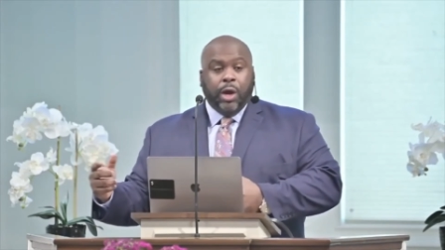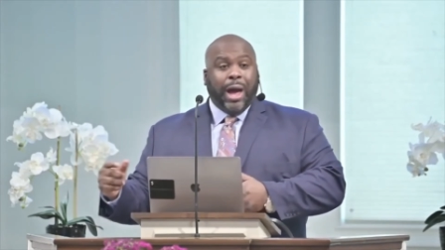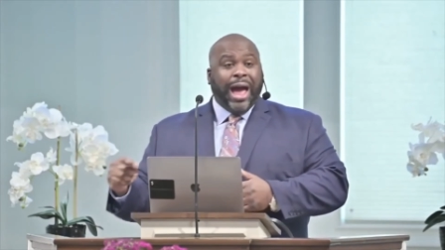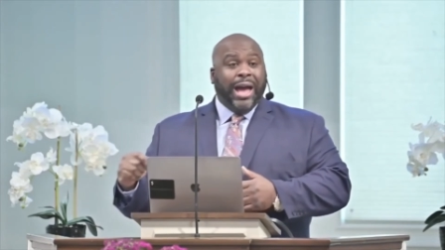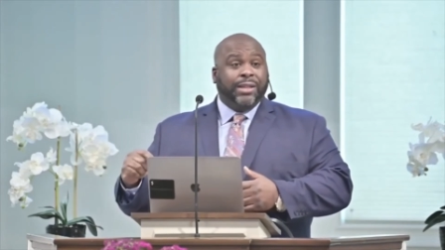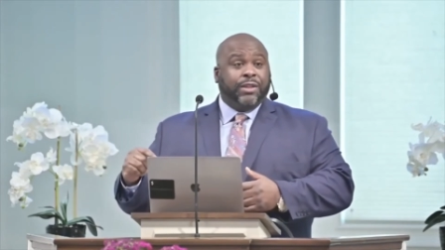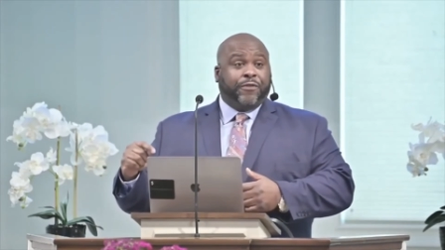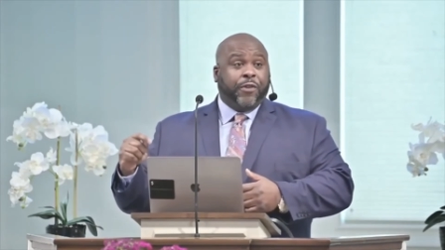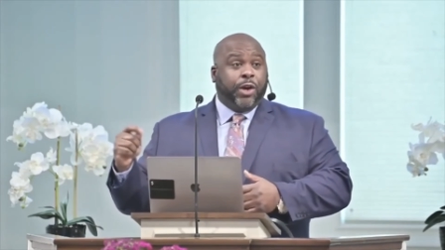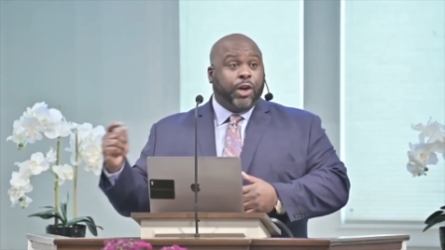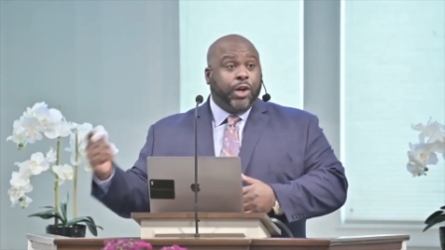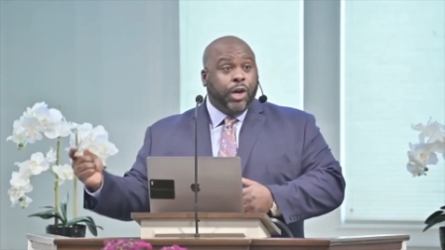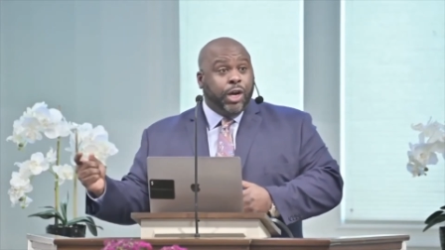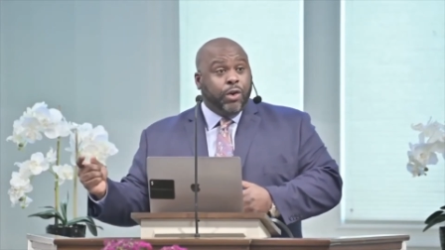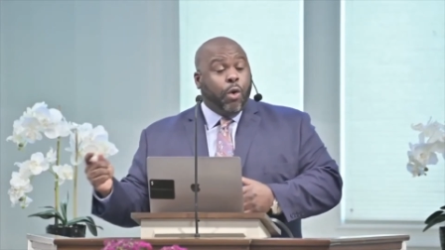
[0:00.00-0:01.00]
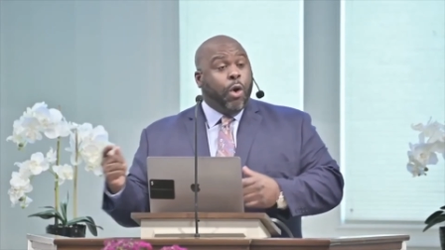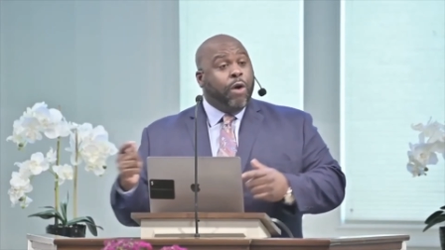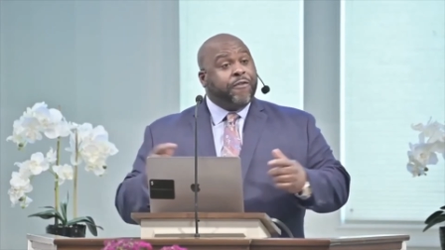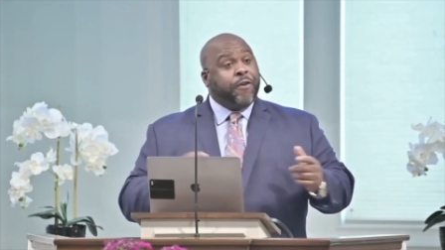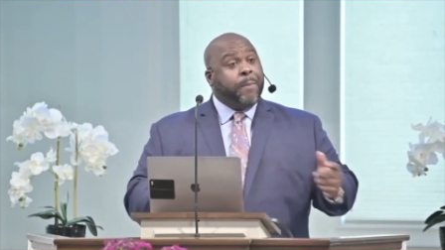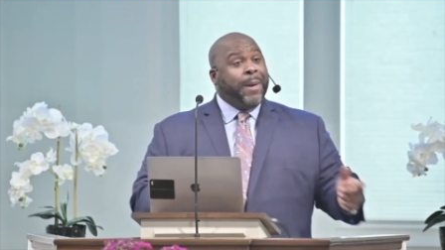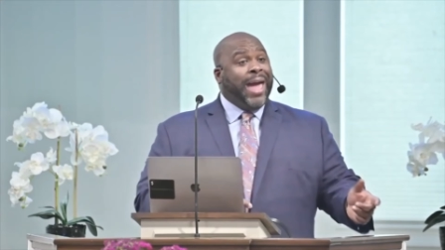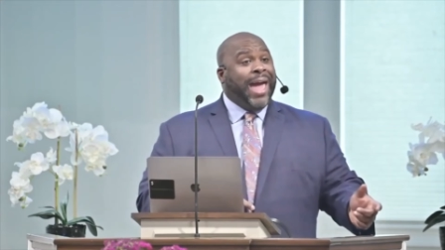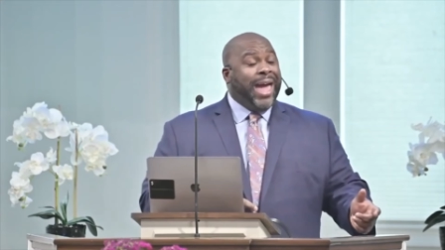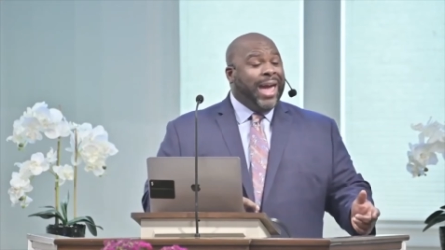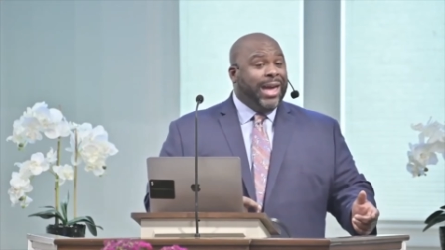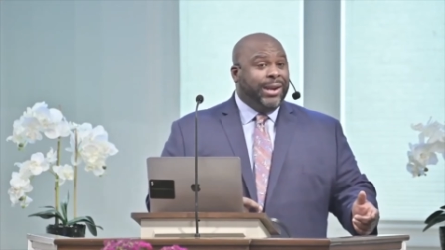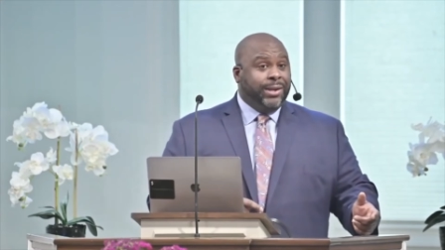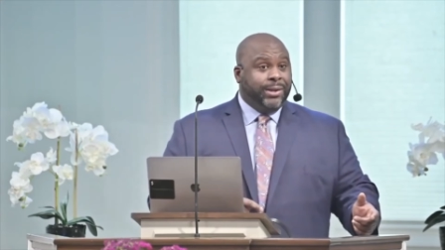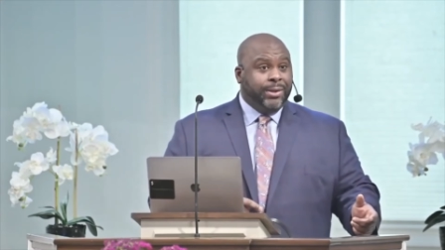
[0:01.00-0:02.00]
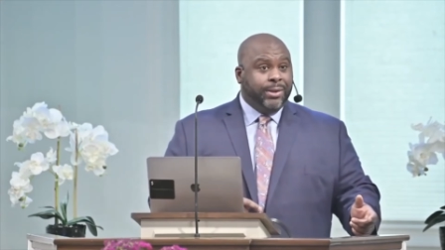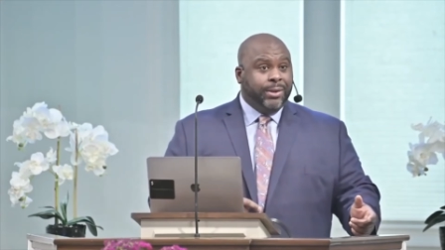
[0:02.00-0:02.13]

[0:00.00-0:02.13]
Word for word: either for good or for bad.